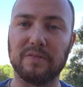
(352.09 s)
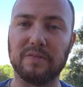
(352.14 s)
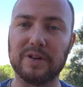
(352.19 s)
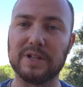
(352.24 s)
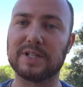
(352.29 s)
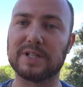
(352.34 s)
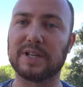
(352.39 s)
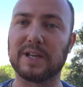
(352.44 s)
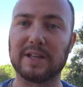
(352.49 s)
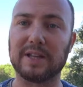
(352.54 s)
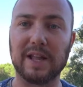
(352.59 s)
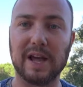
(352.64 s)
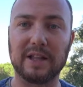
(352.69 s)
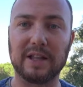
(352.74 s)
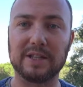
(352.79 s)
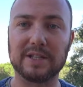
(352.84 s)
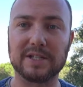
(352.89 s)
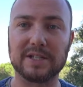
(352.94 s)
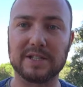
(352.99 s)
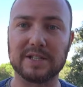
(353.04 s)
risk
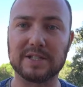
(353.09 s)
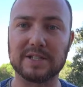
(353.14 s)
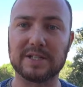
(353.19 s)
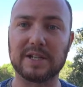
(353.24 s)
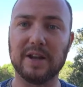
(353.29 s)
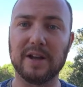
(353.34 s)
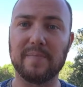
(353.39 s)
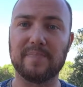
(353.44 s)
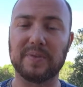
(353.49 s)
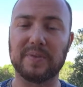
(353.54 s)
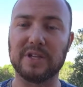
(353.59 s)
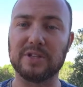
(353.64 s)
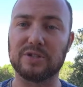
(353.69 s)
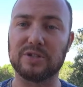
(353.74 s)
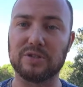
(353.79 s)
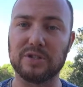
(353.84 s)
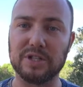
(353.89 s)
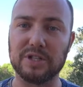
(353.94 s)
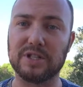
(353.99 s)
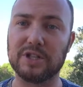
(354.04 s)
analysis
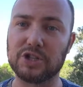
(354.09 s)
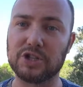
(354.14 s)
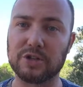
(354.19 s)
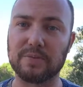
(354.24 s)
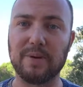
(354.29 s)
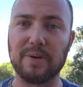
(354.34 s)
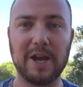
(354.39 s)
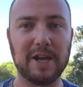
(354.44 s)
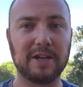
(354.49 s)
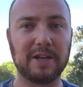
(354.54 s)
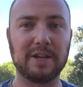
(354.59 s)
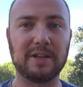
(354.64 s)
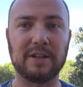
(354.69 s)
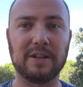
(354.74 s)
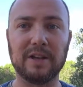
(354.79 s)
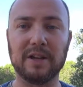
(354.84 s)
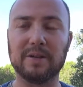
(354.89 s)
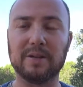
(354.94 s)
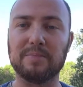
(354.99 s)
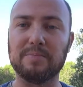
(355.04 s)
into decision making,
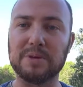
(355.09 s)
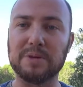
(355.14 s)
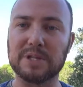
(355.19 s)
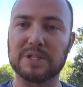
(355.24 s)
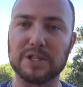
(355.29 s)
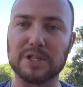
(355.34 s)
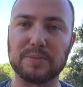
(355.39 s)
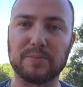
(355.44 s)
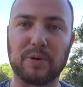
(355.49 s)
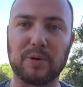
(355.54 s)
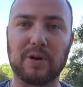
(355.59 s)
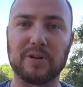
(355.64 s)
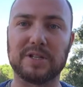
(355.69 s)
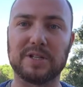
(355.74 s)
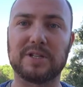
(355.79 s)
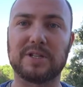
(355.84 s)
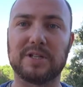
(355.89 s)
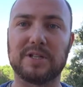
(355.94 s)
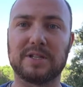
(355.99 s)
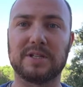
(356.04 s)
business
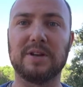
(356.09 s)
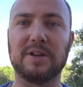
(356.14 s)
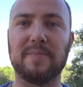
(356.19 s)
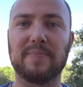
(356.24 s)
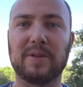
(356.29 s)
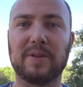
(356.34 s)
processes.